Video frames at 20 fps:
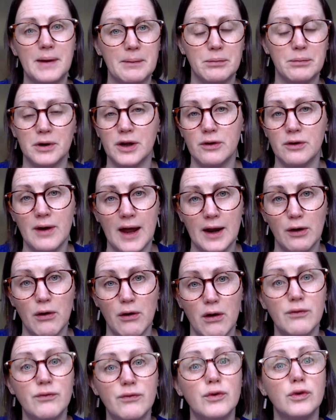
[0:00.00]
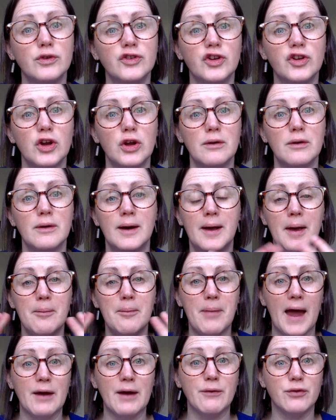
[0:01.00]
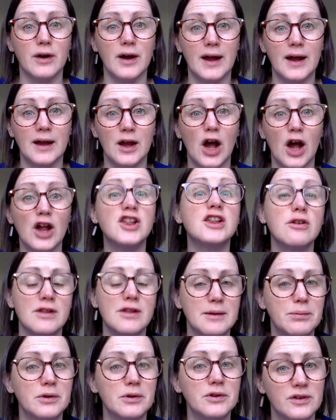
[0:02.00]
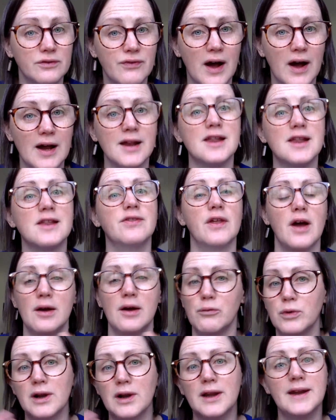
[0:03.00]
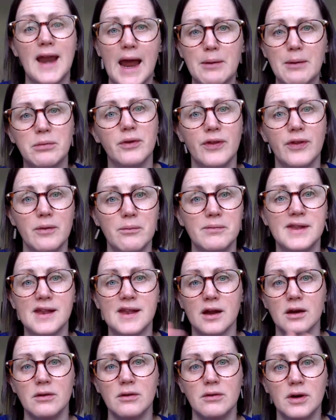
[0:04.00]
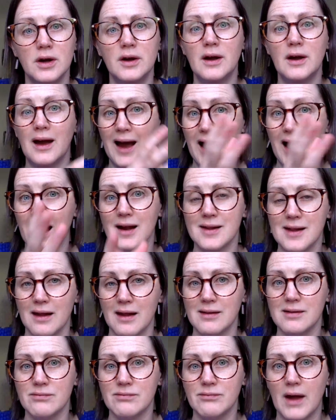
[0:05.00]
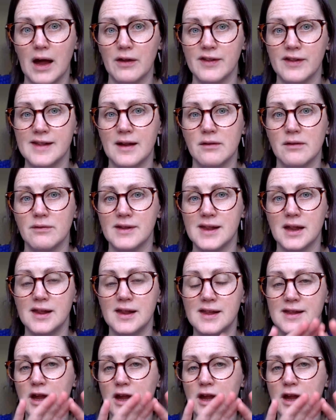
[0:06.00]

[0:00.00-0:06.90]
people who cannot afford to pay for a suitable device that will enable them to access health services.